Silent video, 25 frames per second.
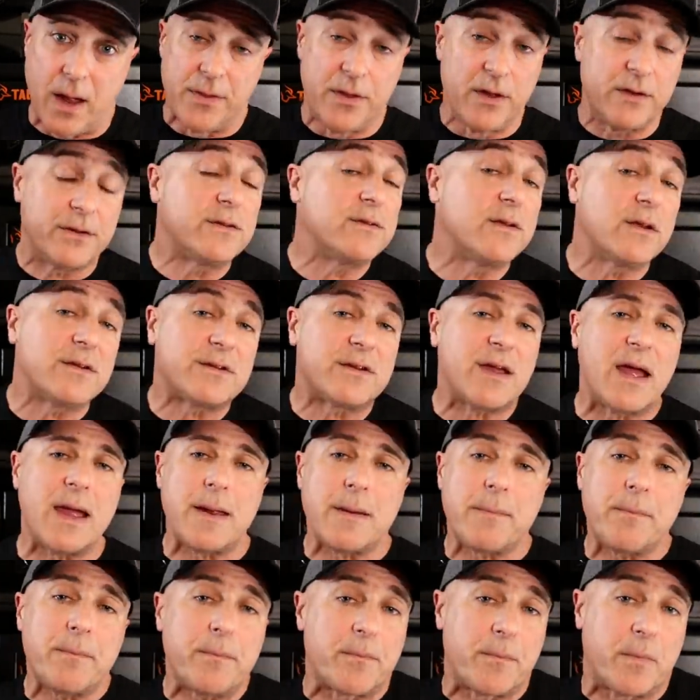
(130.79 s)
This is the
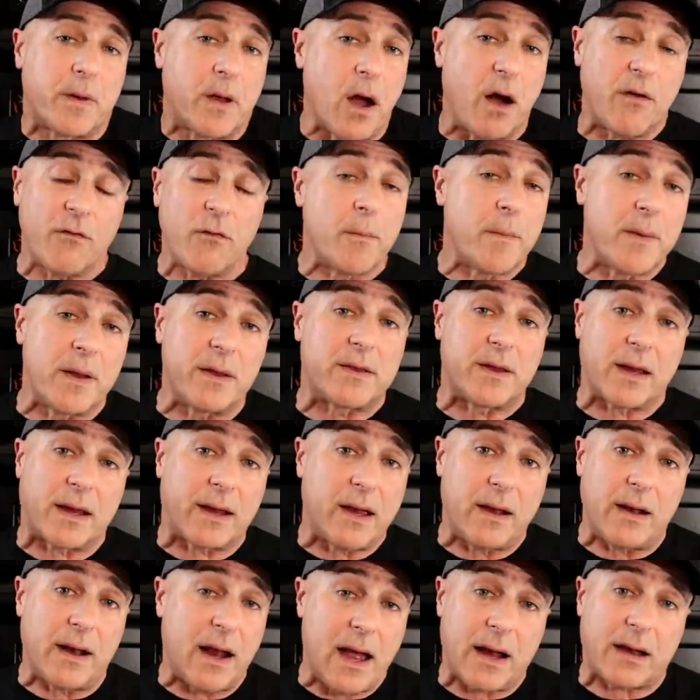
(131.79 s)
same government that
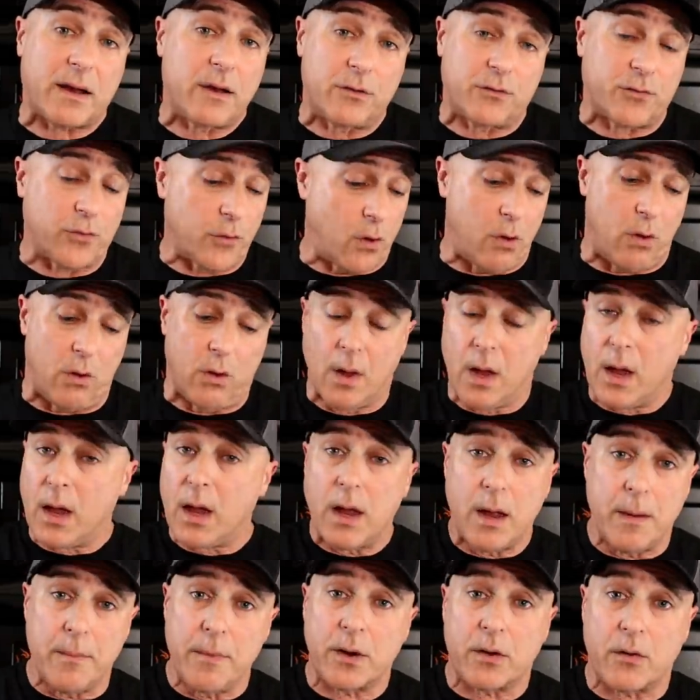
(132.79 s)
cannot control
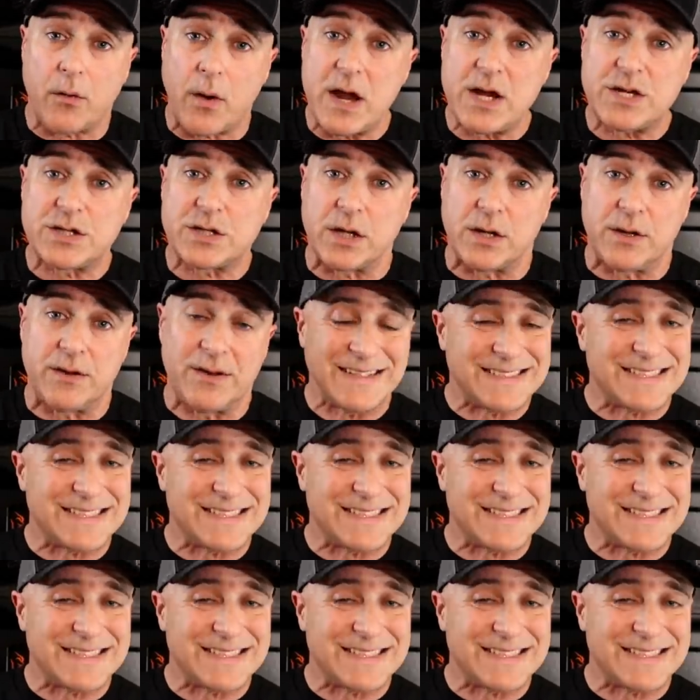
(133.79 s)
immigration.